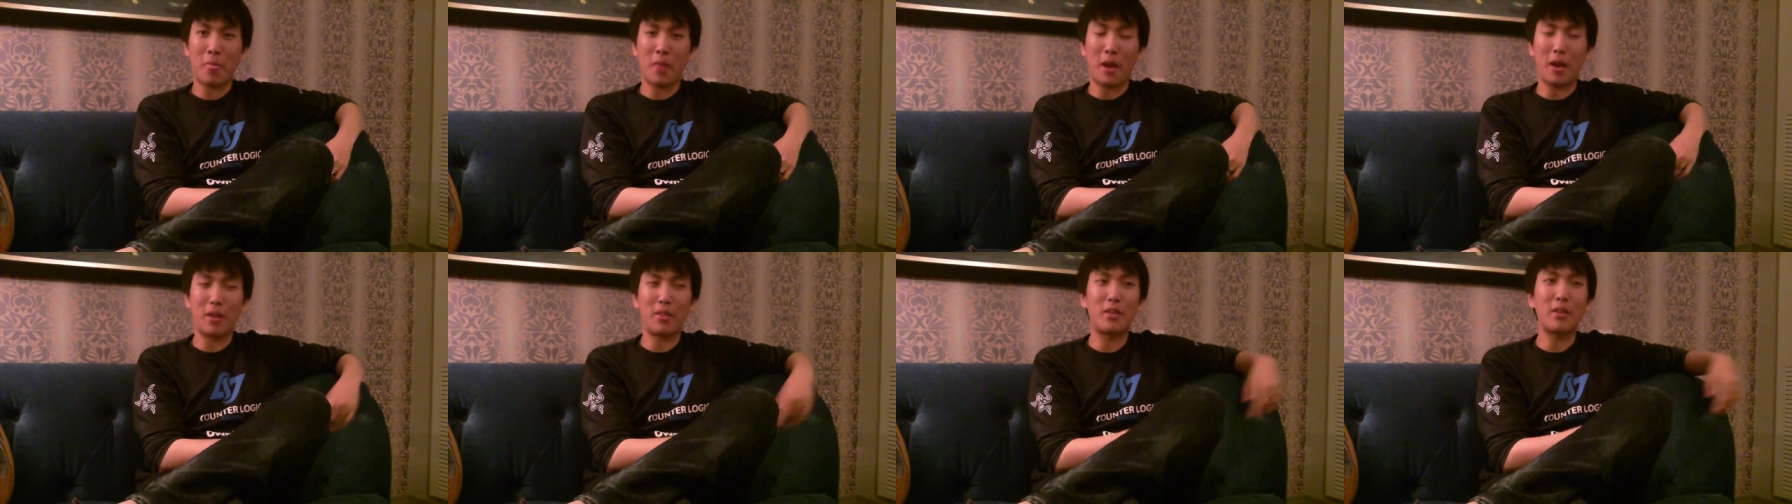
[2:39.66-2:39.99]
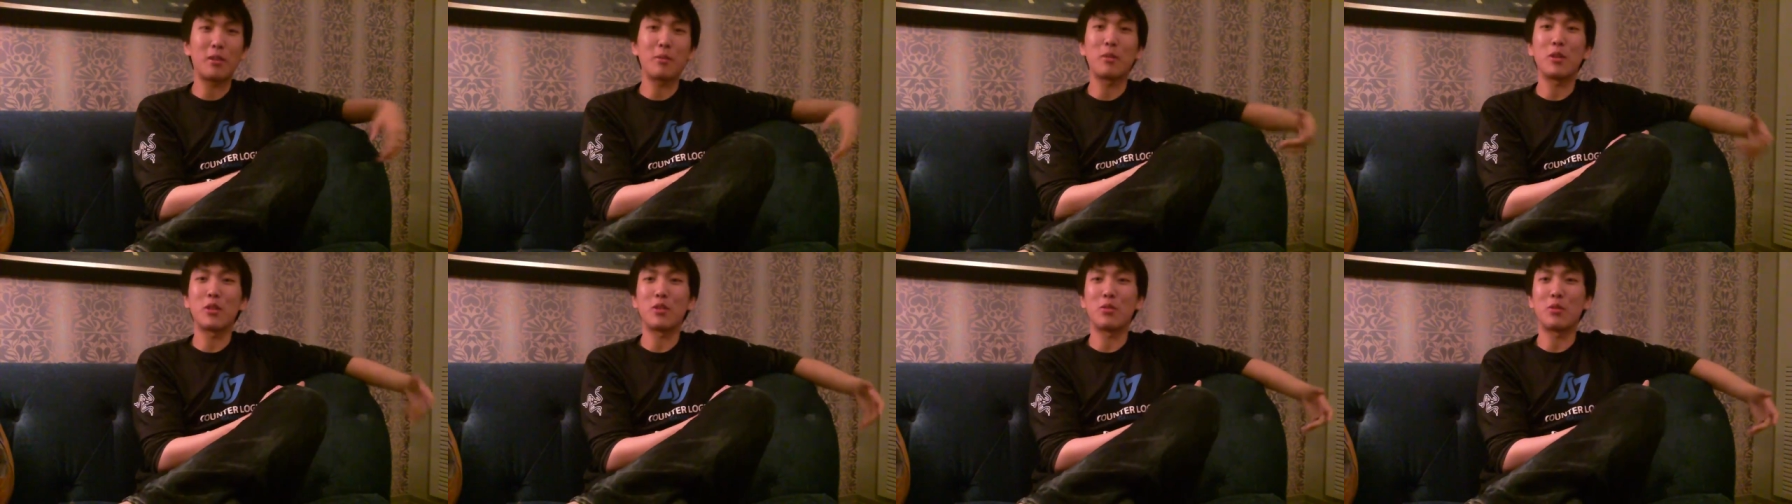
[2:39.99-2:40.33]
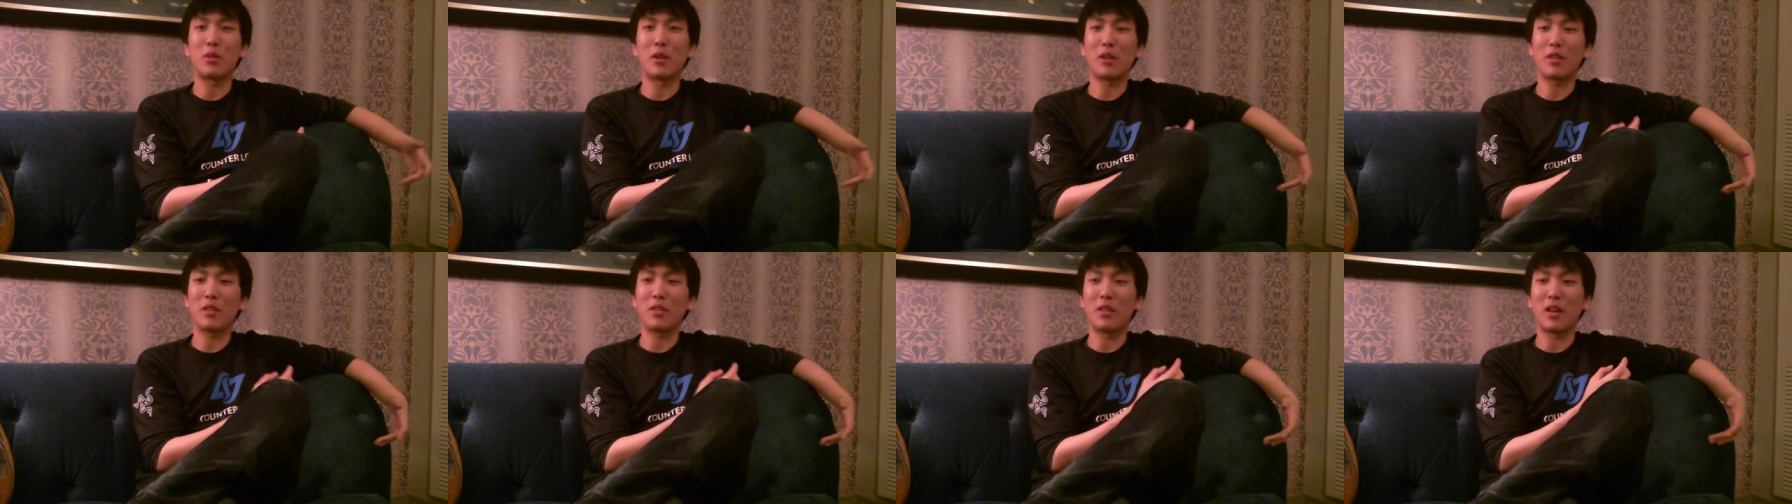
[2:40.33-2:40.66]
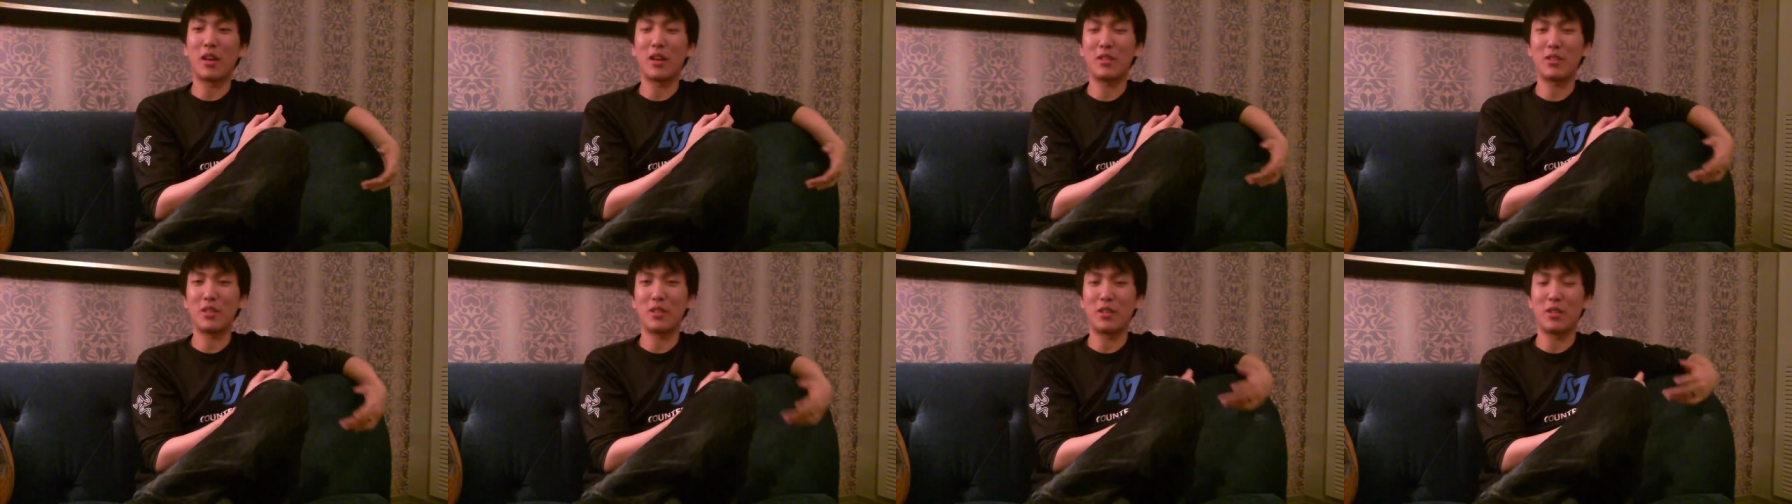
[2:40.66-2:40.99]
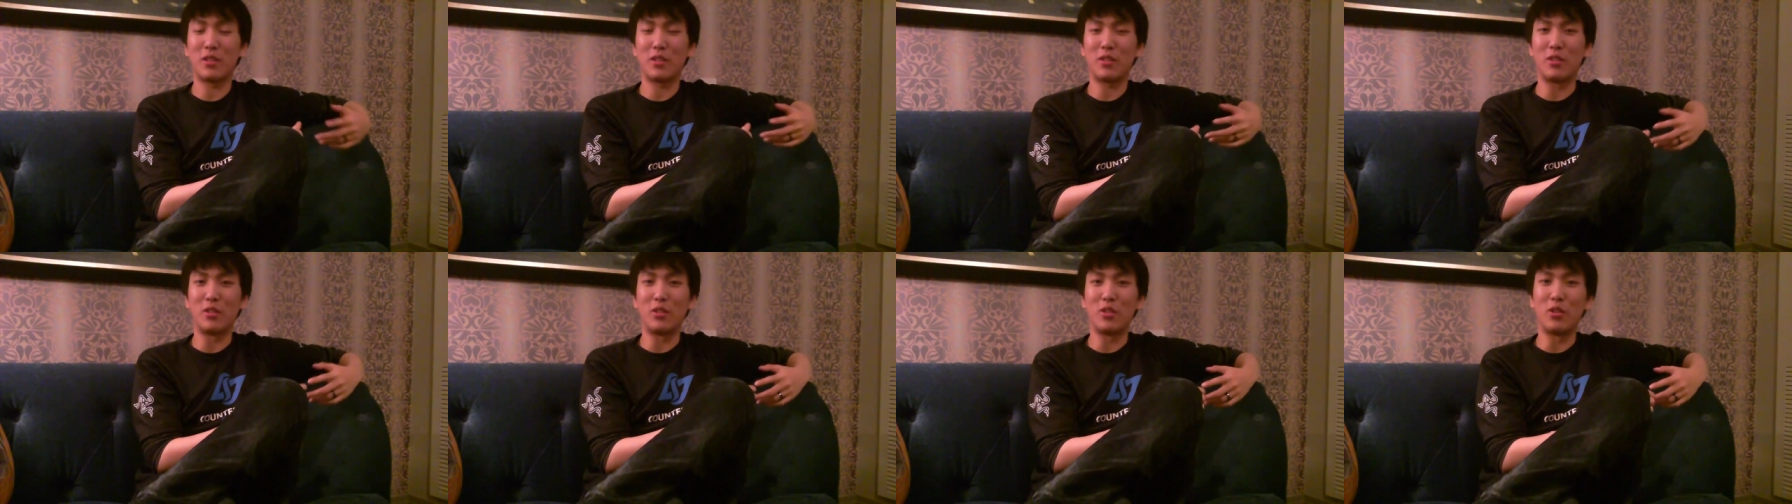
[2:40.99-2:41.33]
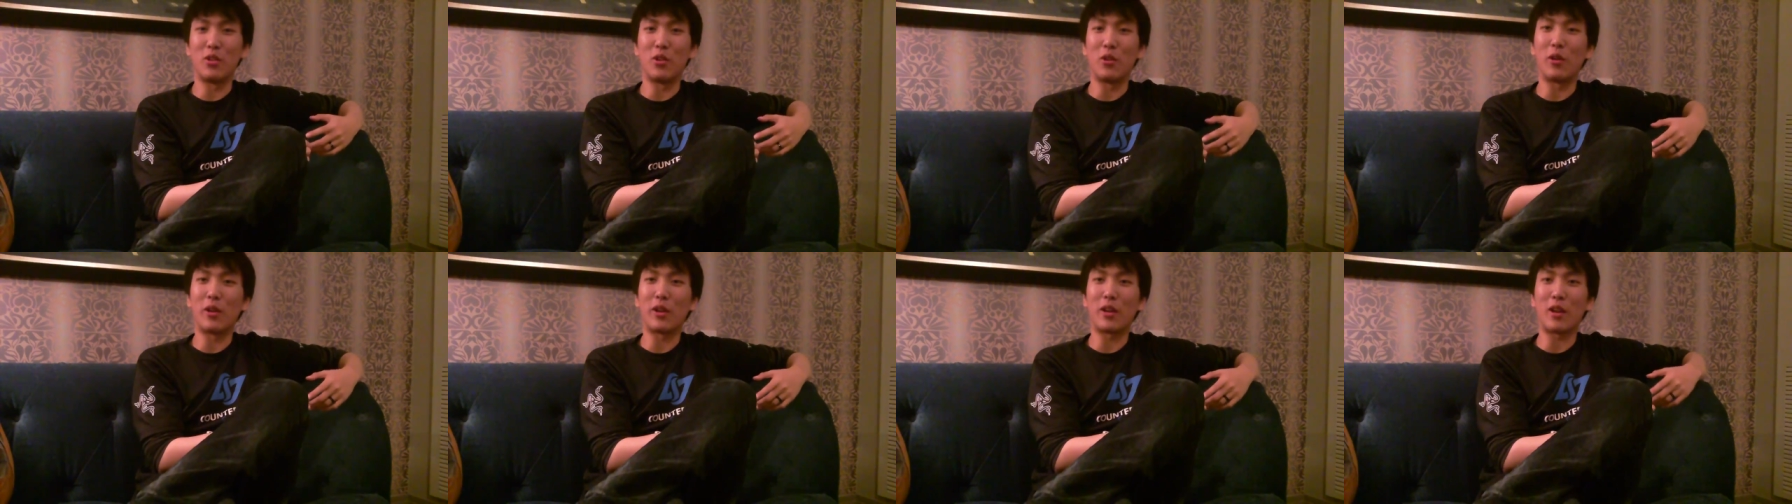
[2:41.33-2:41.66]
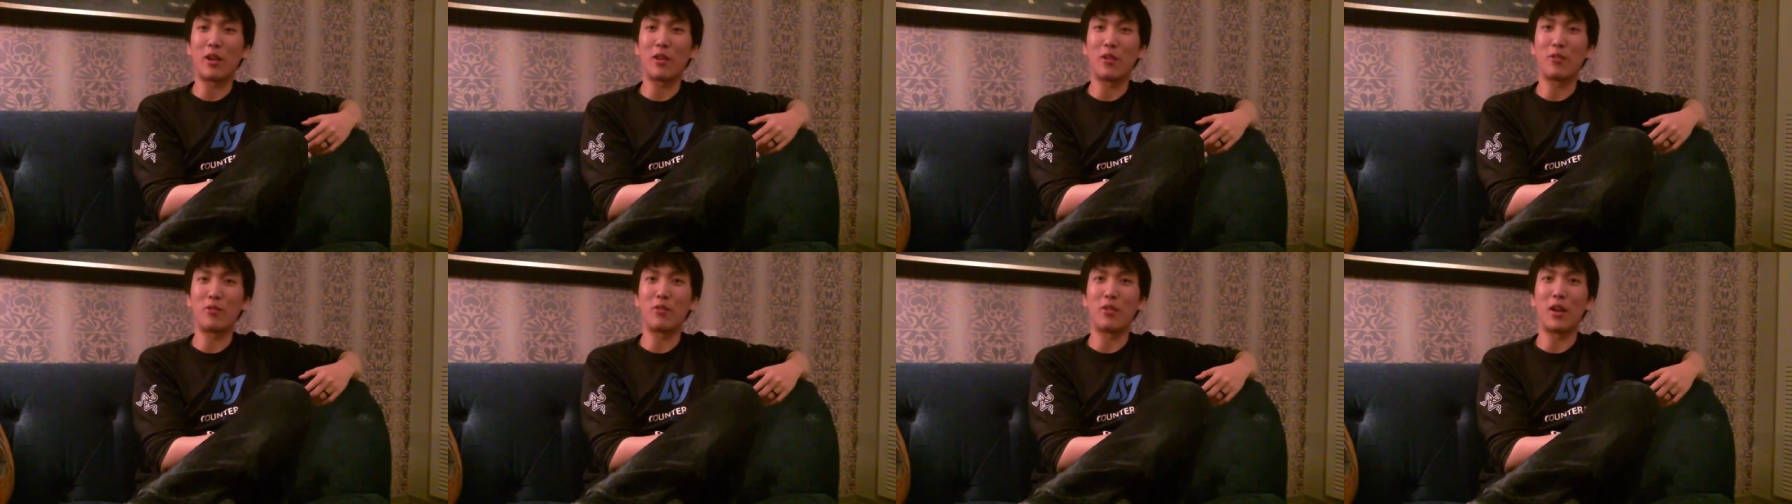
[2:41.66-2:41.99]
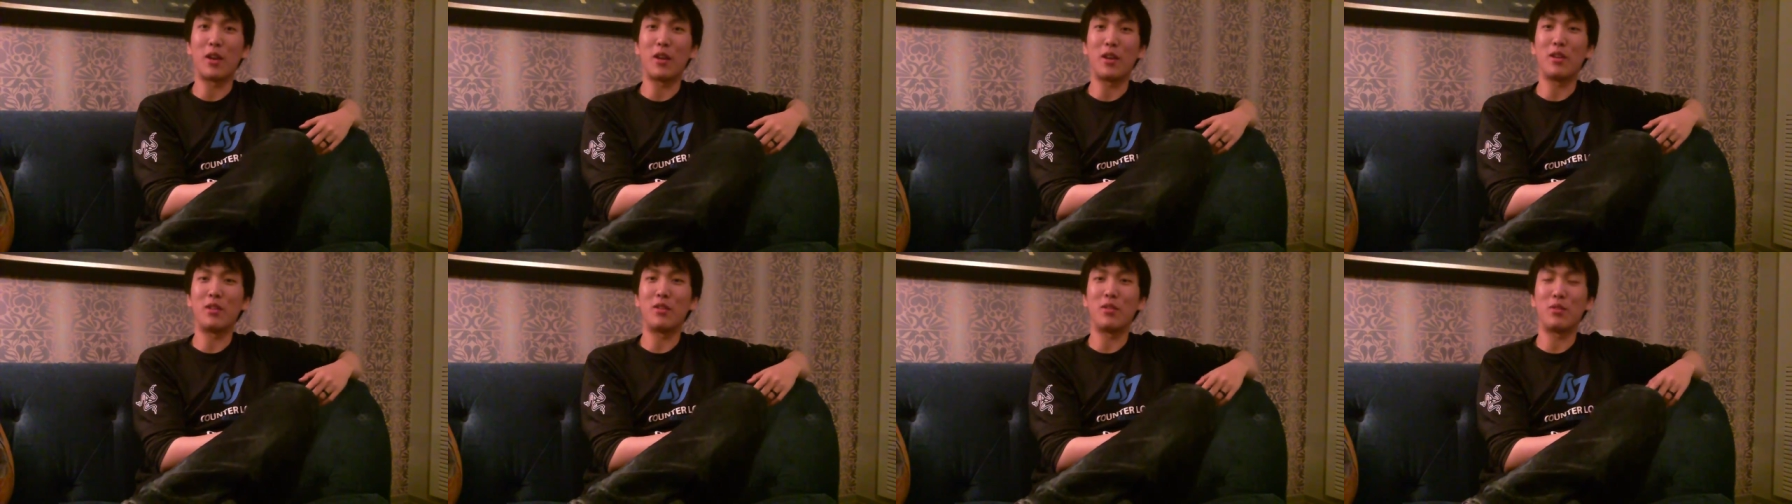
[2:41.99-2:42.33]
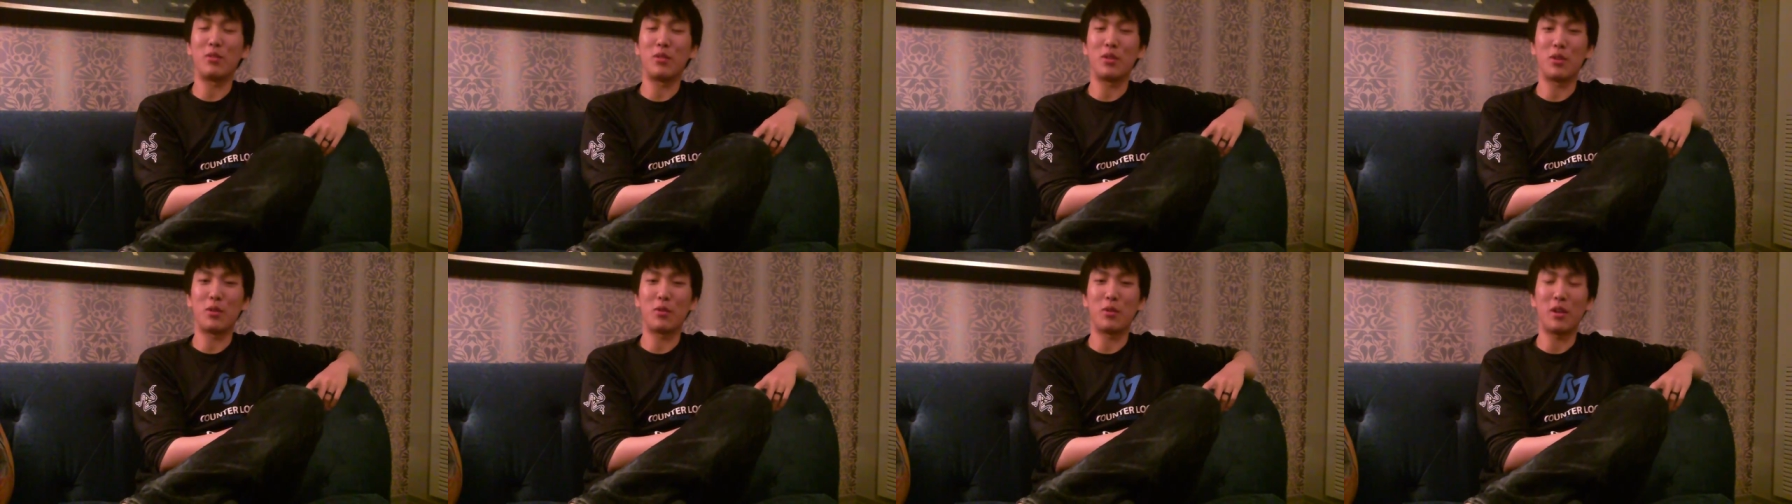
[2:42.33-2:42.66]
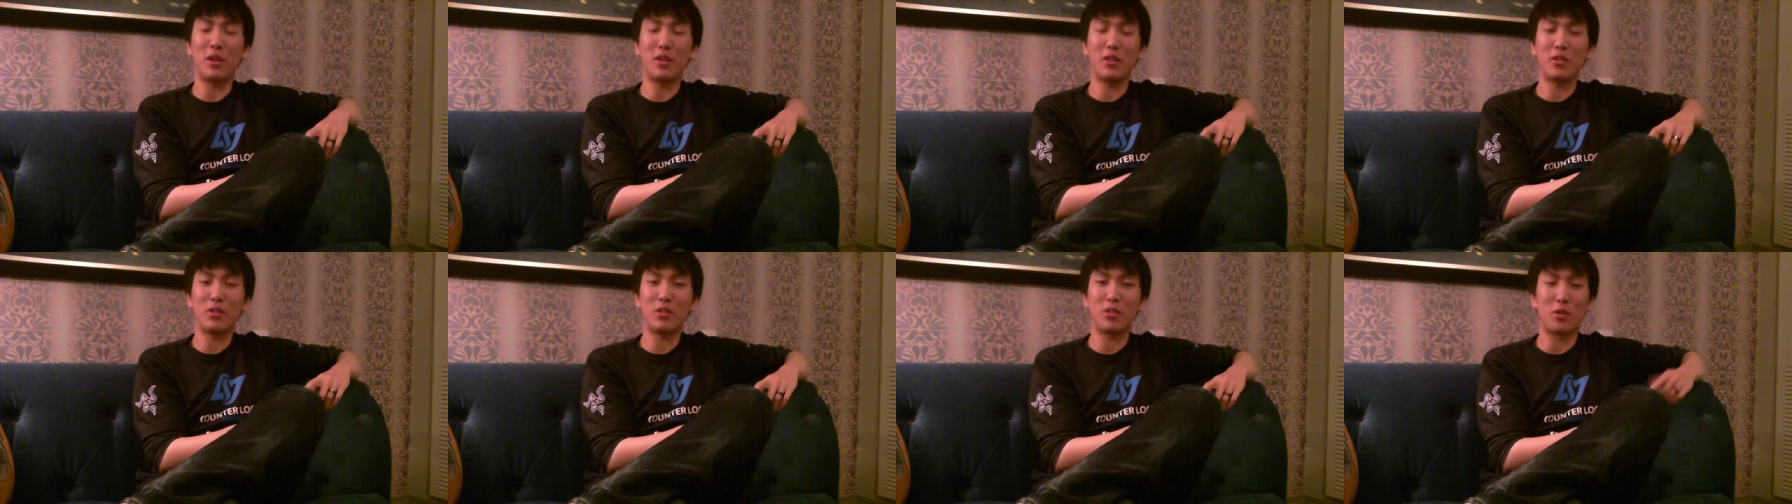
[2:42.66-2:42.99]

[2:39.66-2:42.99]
I think my strength lies in knowing how to fight really well.